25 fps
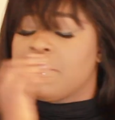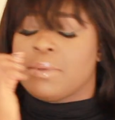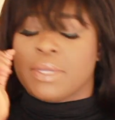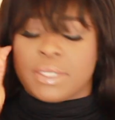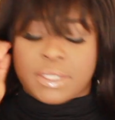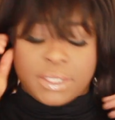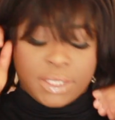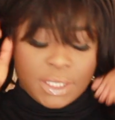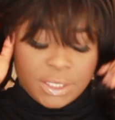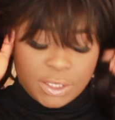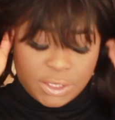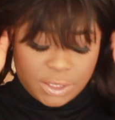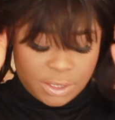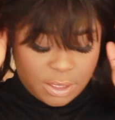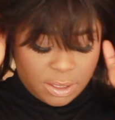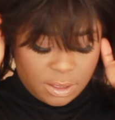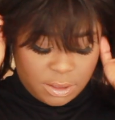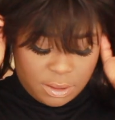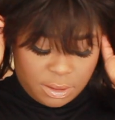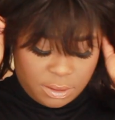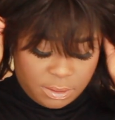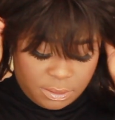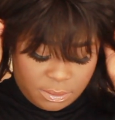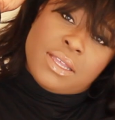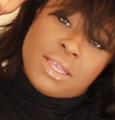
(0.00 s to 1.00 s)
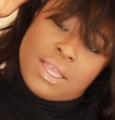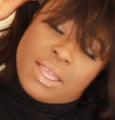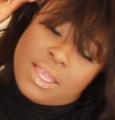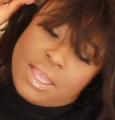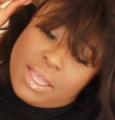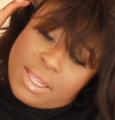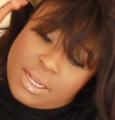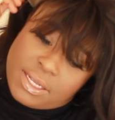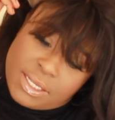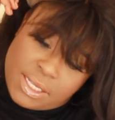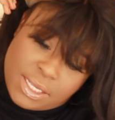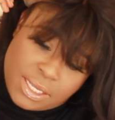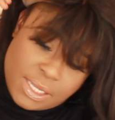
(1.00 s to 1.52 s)
position,
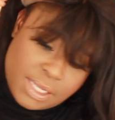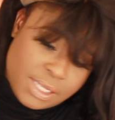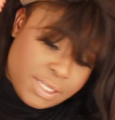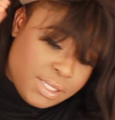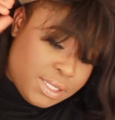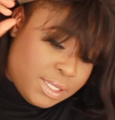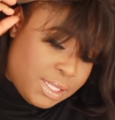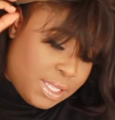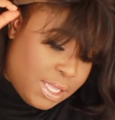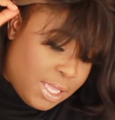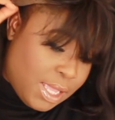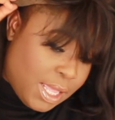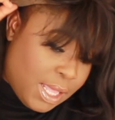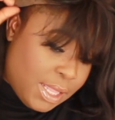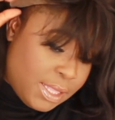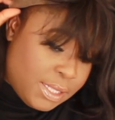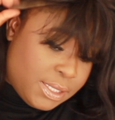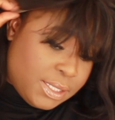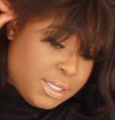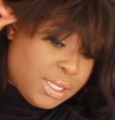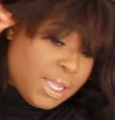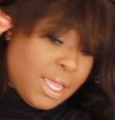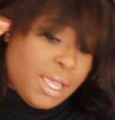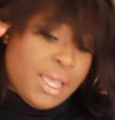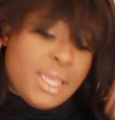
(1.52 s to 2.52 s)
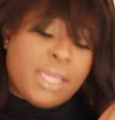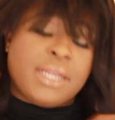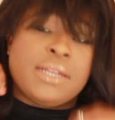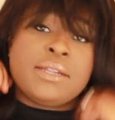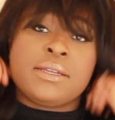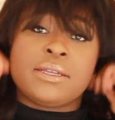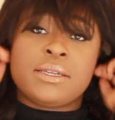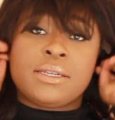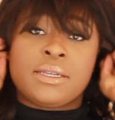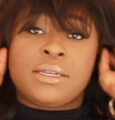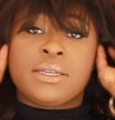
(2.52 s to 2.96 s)
and here's the other side.